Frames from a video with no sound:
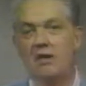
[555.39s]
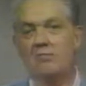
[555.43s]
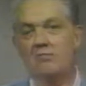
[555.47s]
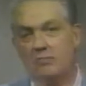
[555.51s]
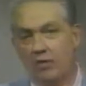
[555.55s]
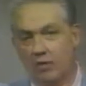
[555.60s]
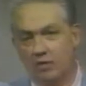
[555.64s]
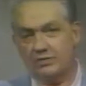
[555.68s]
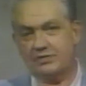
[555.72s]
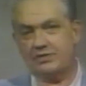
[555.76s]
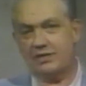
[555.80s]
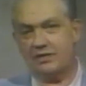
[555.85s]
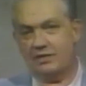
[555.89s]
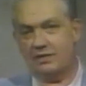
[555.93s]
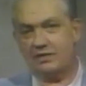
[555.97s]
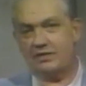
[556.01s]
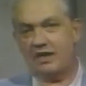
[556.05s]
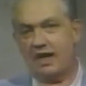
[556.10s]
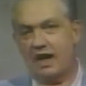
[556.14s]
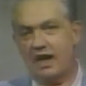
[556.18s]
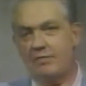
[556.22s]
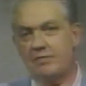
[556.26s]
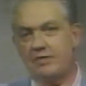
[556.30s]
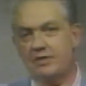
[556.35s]
Most of the
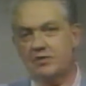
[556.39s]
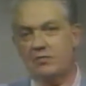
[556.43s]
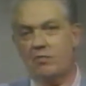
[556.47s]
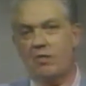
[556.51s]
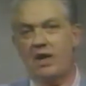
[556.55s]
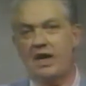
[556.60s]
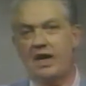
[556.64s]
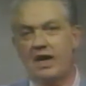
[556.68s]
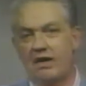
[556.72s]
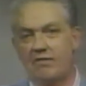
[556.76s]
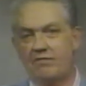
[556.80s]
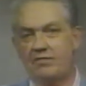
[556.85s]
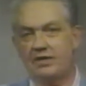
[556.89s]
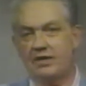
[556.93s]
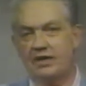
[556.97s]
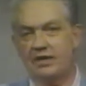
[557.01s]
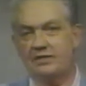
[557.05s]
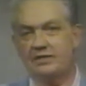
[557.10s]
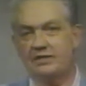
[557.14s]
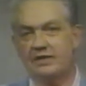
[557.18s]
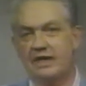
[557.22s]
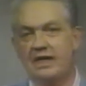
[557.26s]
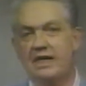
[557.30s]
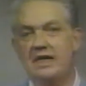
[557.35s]
time, it's quite
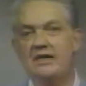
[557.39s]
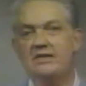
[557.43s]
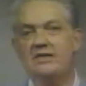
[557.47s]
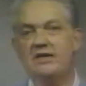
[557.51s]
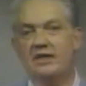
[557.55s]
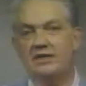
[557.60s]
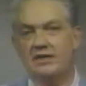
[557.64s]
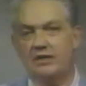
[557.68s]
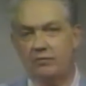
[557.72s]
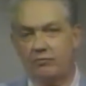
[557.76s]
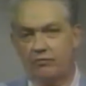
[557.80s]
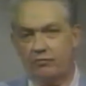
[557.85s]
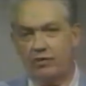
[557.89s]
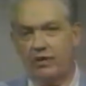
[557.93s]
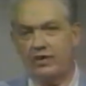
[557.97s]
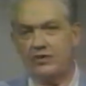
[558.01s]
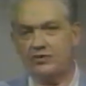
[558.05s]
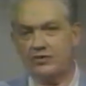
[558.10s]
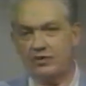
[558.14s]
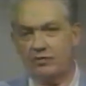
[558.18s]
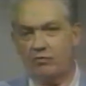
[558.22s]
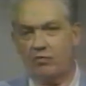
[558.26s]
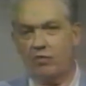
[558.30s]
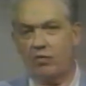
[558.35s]
evident that the breach
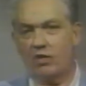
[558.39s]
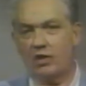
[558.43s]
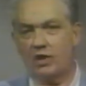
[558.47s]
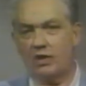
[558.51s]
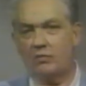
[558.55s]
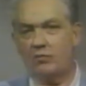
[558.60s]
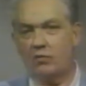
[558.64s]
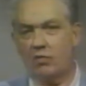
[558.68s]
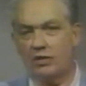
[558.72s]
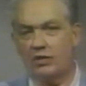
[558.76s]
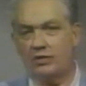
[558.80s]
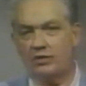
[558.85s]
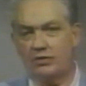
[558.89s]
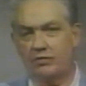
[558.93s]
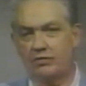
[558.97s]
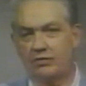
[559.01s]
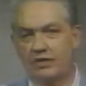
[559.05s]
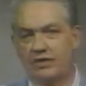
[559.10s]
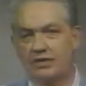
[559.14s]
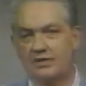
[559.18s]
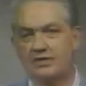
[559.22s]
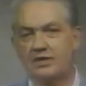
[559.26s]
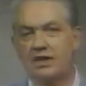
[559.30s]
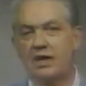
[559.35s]
of one or more
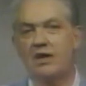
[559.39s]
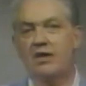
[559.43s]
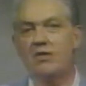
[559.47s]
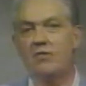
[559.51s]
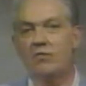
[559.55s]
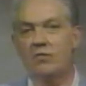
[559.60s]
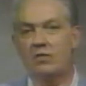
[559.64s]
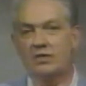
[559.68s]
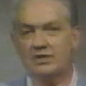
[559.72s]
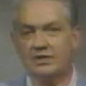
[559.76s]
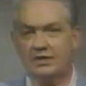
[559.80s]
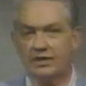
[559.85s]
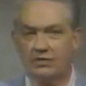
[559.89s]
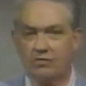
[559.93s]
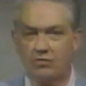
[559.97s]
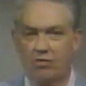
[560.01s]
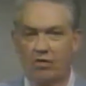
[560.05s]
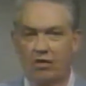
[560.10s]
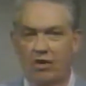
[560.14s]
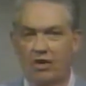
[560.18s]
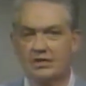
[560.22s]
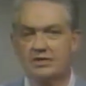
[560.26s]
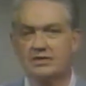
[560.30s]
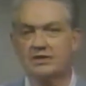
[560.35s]
duties was the
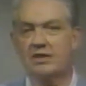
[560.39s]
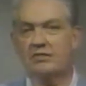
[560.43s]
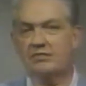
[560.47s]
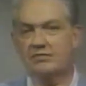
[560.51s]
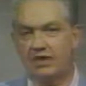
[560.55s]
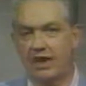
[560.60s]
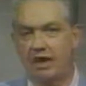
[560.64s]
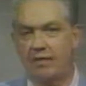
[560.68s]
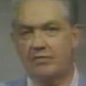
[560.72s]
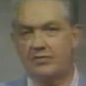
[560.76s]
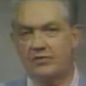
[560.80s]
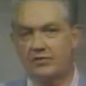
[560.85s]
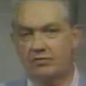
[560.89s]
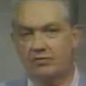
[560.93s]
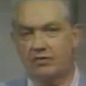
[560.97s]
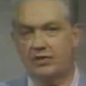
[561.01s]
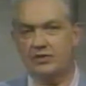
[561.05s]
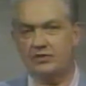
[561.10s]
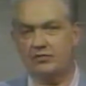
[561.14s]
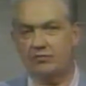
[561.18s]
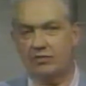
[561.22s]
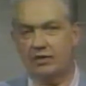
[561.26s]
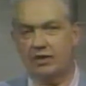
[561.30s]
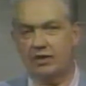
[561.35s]
cause of damage or
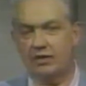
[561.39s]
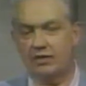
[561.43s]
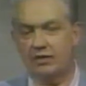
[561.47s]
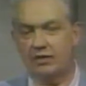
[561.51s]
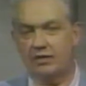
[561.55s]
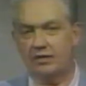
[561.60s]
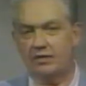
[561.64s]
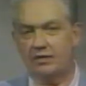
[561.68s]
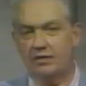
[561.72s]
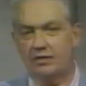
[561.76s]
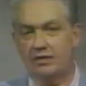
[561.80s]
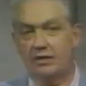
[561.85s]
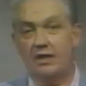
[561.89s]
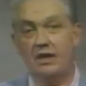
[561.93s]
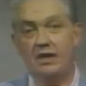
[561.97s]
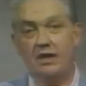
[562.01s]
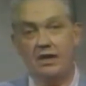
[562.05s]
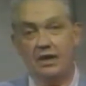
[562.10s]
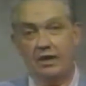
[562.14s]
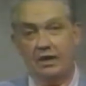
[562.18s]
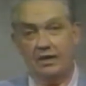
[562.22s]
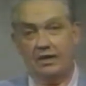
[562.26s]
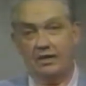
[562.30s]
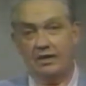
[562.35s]
injury.
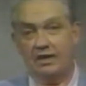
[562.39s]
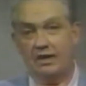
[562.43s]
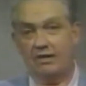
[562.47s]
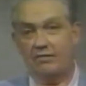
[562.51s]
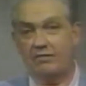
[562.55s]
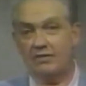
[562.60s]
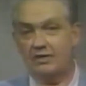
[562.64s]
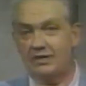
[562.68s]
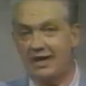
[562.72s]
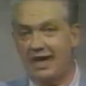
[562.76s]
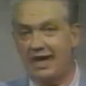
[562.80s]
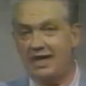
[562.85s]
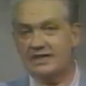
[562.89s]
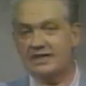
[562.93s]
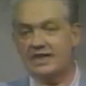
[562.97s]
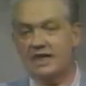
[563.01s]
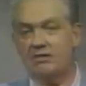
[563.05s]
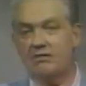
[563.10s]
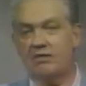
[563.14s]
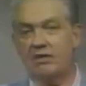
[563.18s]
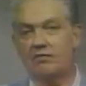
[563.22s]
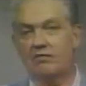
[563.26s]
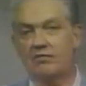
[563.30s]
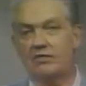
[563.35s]
In a given case,
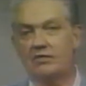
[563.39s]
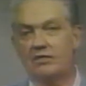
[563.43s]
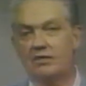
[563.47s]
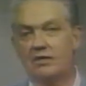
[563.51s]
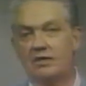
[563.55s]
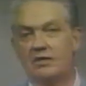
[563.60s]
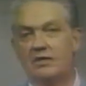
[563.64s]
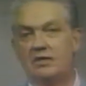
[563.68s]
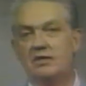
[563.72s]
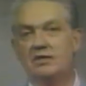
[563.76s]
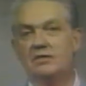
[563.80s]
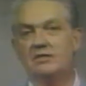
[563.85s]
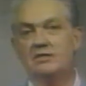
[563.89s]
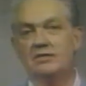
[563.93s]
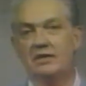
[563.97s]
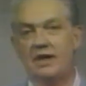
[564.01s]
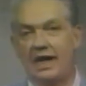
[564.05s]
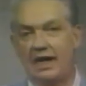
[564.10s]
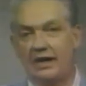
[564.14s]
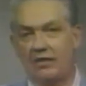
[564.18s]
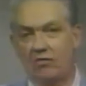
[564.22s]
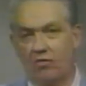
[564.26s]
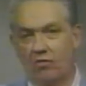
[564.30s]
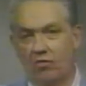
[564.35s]
however,
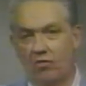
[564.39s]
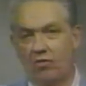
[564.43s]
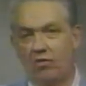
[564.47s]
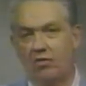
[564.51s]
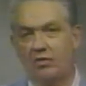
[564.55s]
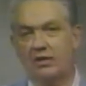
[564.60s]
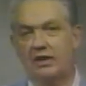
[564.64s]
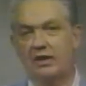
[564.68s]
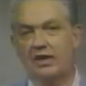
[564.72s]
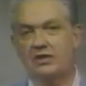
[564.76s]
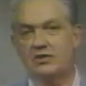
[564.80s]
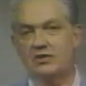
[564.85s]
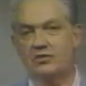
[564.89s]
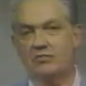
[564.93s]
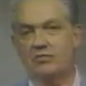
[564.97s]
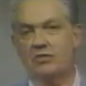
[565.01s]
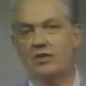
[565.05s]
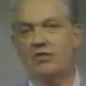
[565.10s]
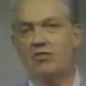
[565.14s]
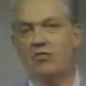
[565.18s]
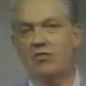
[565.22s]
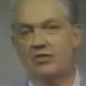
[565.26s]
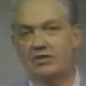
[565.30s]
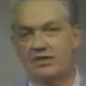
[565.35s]
not all
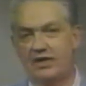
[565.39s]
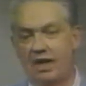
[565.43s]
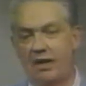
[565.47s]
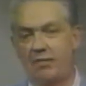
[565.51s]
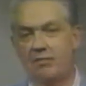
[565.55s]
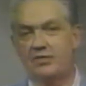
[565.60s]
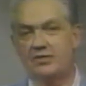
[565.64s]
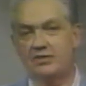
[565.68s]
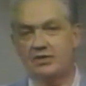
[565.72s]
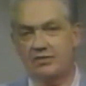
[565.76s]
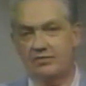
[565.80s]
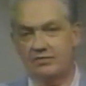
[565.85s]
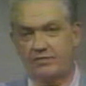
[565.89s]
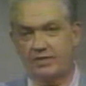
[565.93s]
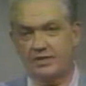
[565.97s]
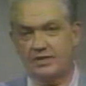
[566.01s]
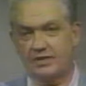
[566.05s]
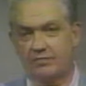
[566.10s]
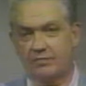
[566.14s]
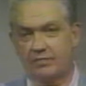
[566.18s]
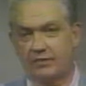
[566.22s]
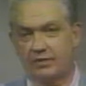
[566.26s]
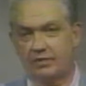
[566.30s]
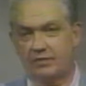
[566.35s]
injury or damage is
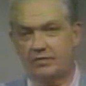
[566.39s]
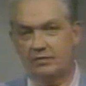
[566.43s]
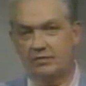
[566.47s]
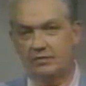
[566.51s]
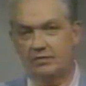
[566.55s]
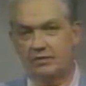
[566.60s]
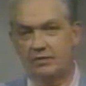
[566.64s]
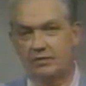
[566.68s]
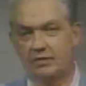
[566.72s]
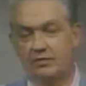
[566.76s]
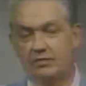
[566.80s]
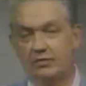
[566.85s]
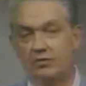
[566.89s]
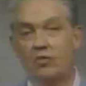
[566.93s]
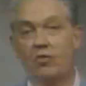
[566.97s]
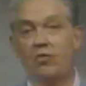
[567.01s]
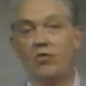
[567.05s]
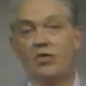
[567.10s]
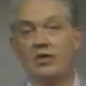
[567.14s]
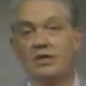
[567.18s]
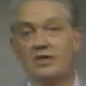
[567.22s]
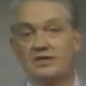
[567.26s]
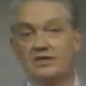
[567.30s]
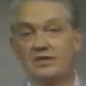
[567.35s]
visible,
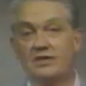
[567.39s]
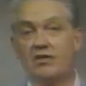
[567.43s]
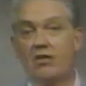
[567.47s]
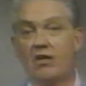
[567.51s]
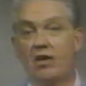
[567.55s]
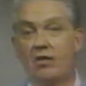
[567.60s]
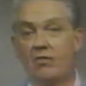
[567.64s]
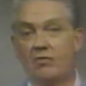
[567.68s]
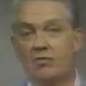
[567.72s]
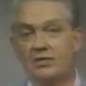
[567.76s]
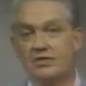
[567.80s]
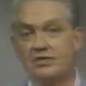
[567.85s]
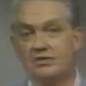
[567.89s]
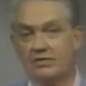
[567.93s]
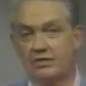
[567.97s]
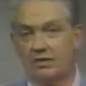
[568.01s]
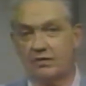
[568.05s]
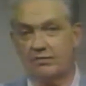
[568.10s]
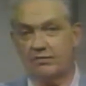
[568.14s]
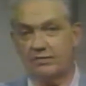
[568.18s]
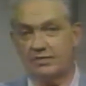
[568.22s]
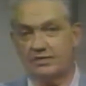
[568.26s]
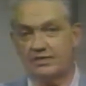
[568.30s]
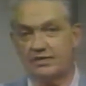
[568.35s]
nor does it always
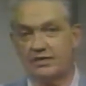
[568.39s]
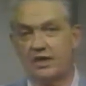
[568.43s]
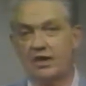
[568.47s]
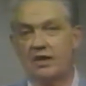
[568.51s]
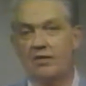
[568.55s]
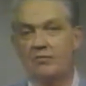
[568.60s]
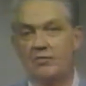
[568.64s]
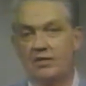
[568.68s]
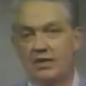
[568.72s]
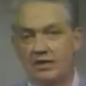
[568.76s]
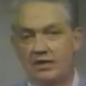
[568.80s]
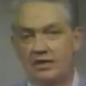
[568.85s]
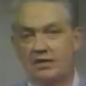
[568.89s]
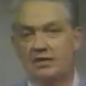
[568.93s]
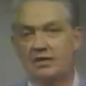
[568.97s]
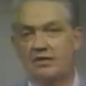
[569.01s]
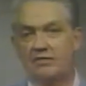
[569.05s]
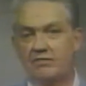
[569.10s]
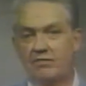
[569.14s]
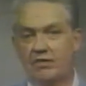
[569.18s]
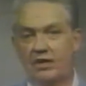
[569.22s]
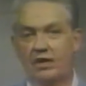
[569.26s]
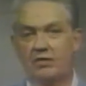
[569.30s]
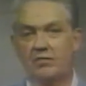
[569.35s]
surface immediately
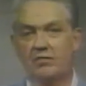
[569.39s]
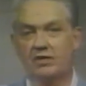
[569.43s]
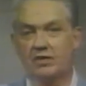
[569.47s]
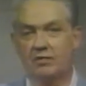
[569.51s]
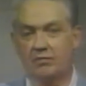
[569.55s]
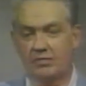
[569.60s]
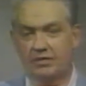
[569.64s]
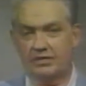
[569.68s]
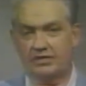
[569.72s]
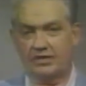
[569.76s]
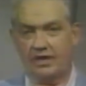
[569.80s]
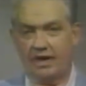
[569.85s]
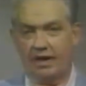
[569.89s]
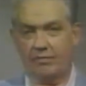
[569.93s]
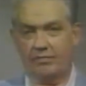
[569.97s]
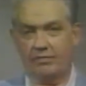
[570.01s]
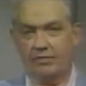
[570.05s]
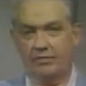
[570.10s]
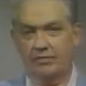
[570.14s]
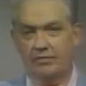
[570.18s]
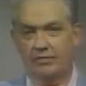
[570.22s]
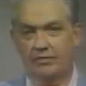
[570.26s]
following the mishap.